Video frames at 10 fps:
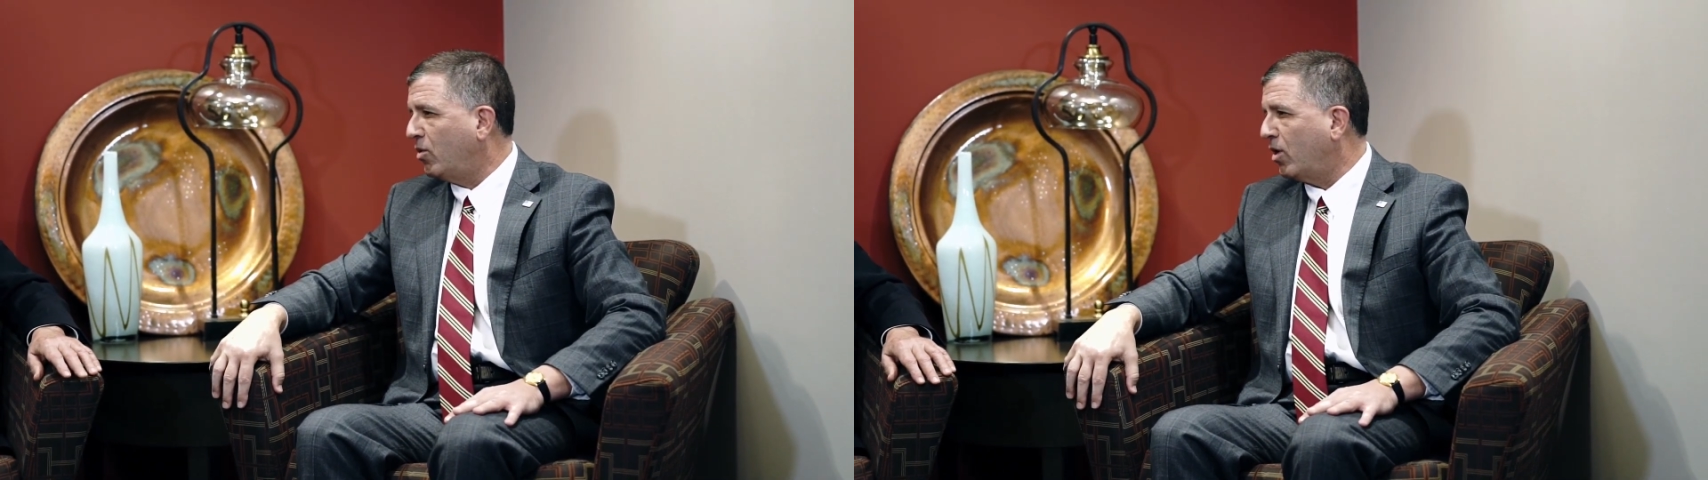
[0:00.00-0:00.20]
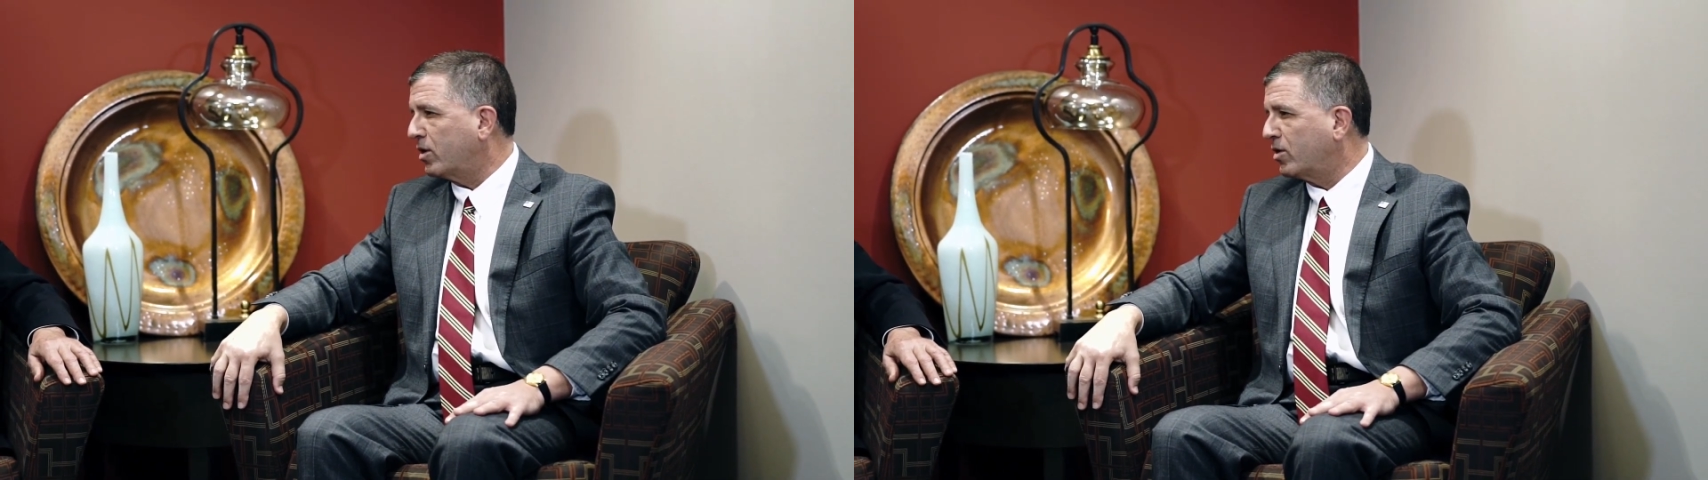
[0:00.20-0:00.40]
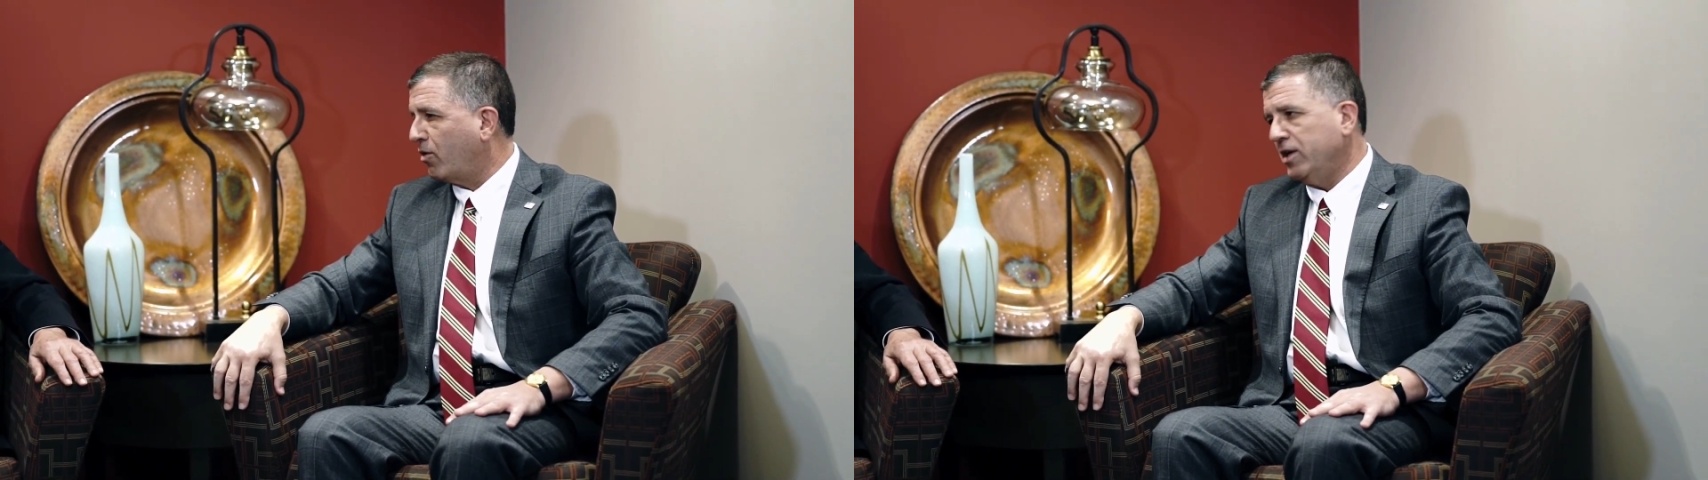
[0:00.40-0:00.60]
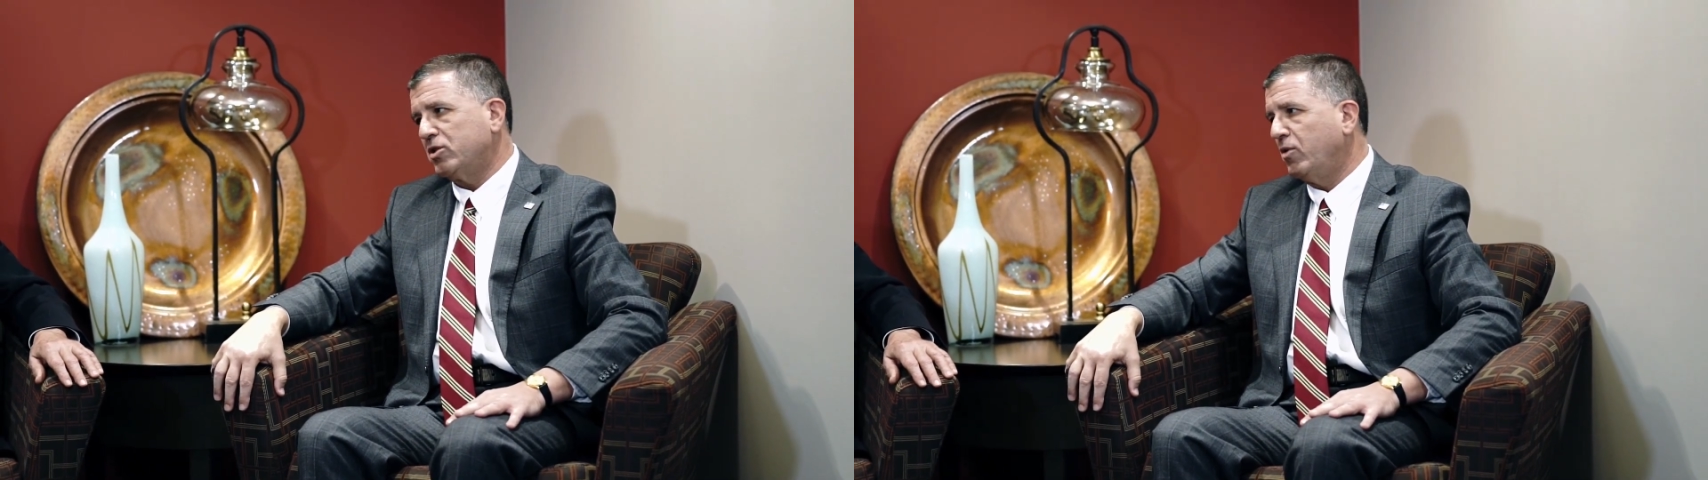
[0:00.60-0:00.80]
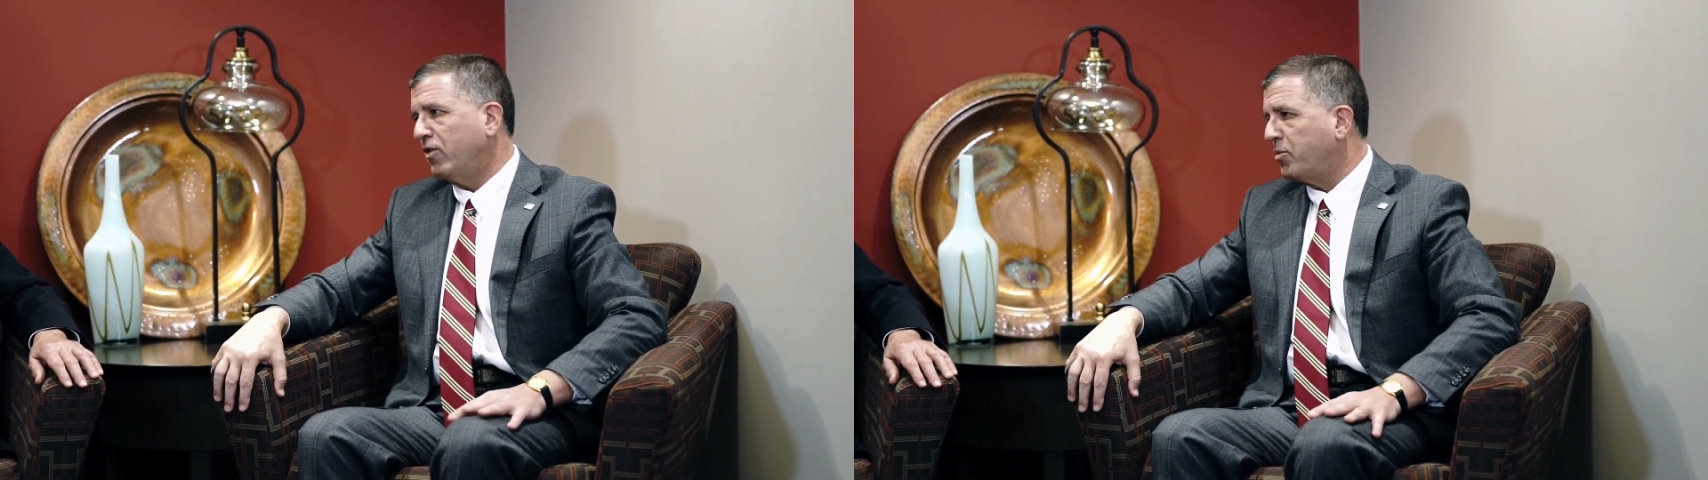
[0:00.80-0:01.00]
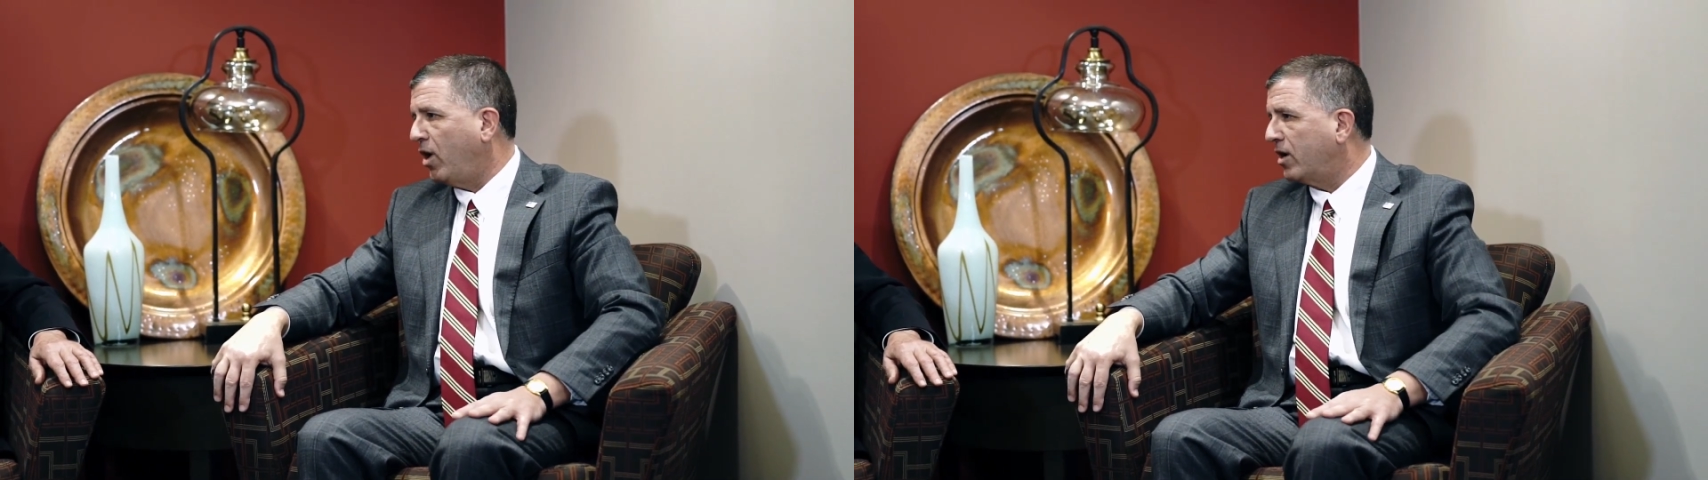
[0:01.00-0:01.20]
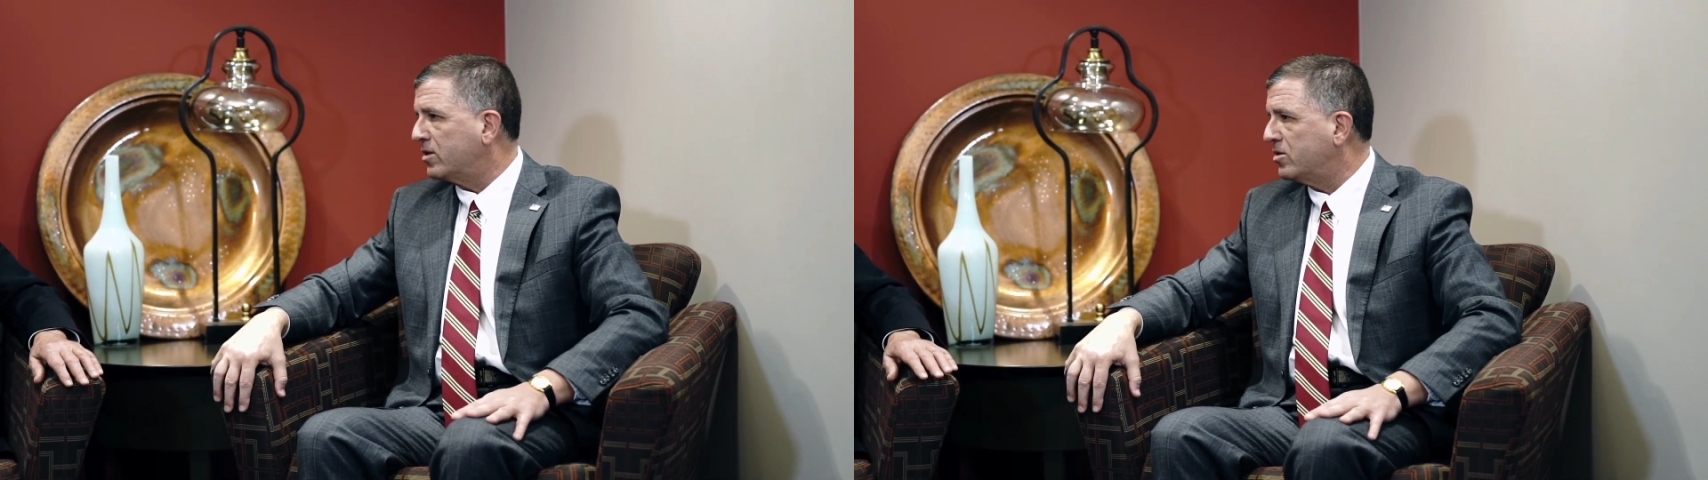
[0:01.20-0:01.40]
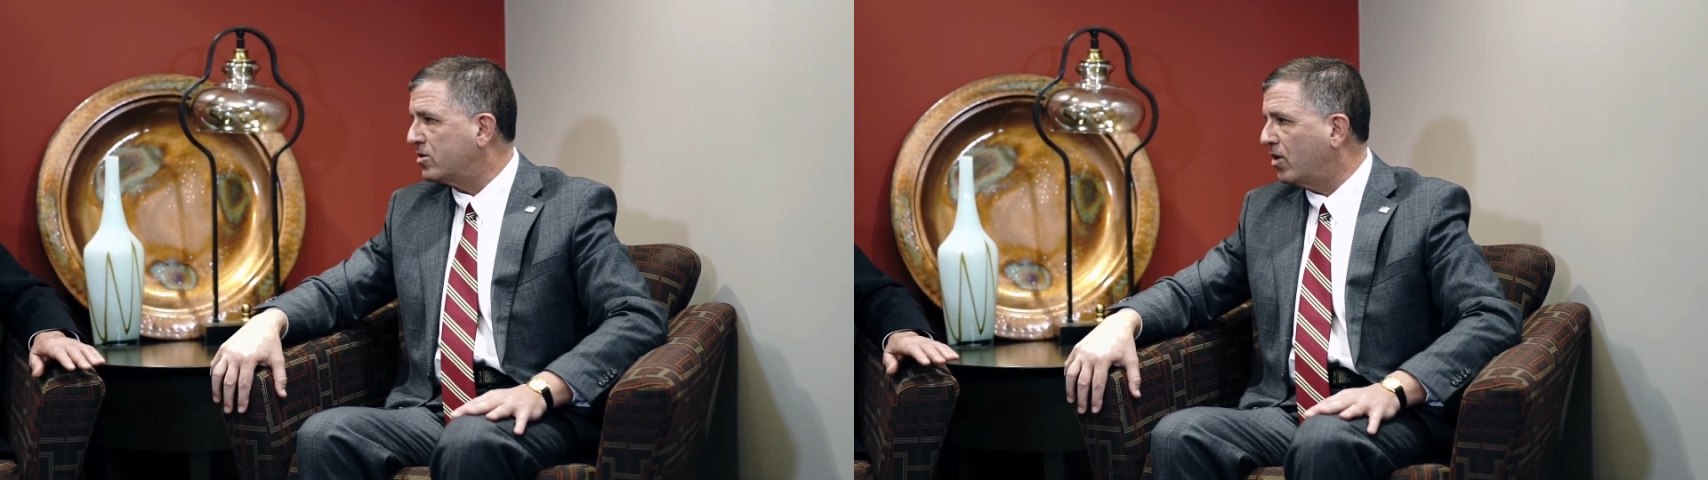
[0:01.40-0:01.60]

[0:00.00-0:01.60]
our great suite of products and